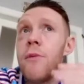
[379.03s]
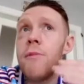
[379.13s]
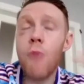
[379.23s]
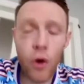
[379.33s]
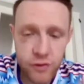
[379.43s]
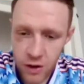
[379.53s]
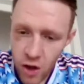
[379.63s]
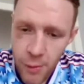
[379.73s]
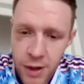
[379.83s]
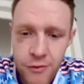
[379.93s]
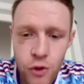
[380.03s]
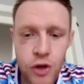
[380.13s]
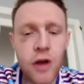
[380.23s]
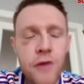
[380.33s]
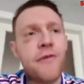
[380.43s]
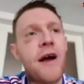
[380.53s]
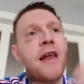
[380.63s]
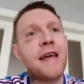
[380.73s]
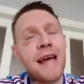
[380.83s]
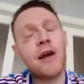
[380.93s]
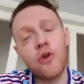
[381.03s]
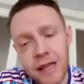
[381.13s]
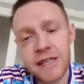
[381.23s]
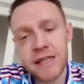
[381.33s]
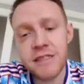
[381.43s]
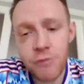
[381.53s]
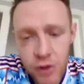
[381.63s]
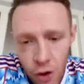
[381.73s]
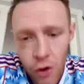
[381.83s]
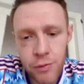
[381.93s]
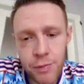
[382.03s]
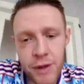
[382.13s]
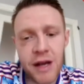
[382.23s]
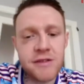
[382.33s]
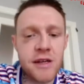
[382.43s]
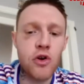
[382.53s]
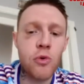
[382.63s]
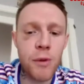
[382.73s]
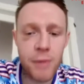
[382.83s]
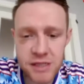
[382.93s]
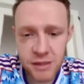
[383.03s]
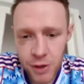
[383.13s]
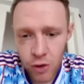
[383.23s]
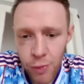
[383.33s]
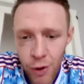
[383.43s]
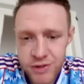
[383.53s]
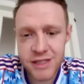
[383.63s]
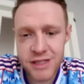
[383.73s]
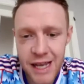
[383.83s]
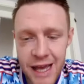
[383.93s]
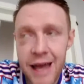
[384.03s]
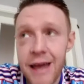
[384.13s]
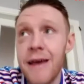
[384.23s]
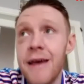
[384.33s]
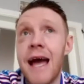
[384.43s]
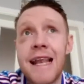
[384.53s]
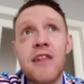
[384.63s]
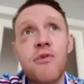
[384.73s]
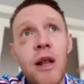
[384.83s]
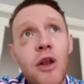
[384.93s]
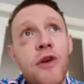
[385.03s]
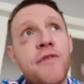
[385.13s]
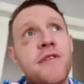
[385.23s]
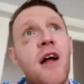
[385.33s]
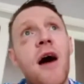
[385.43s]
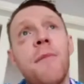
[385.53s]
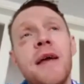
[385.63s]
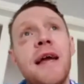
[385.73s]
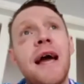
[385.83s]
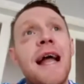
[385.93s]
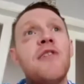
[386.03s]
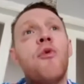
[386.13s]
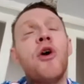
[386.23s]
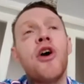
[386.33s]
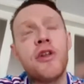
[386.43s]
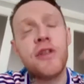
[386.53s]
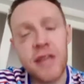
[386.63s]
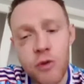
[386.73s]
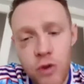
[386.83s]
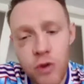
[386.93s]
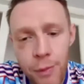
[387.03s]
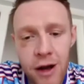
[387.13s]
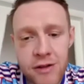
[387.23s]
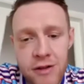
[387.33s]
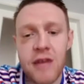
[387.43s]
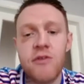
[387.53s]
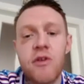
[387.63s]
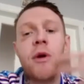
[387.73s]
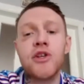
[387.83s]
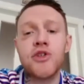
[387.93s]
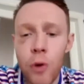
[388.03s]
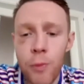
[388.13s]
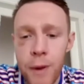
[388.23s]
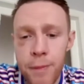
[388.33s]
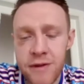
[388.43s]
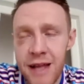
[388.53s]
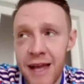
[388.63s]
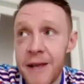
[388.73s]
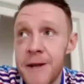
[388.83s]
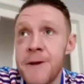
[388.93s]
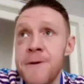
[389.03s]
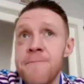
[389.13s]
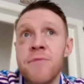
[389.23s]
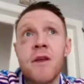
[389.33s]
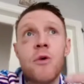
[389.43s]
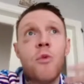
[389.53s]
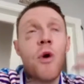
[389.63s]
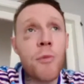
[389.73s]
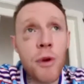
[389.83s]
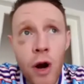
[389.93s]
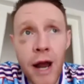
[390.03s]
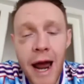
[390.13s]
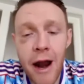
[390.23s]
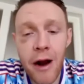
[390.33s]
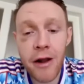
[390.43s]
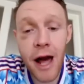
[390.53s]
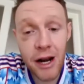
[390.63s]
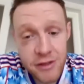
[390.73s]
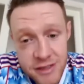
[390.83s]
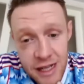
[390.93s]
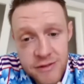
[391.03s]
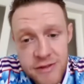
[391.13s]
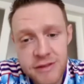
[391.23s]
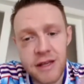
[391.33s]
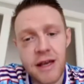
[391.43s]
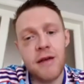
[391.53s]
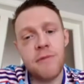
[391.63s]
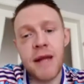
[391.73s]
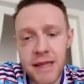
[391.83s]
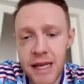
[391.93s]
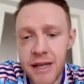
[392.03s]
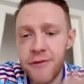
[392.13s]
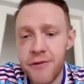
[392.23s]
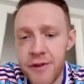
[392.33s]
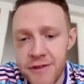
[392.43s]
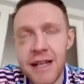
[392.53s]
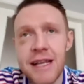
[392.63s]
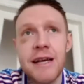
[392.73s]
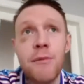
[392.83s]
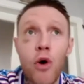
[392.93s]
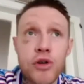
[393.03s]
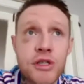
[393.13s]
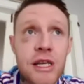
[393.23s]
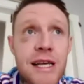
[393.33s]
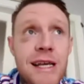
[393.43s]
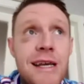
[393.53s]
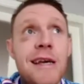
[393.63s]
Most of the time I live a good life and I get good things in return because I do my best to be a good person today. And that's what life has taught me. And that's why I continue to box, because that's what I want to show people, is that when we work hard on ourselves, mentally, physically, emotionally,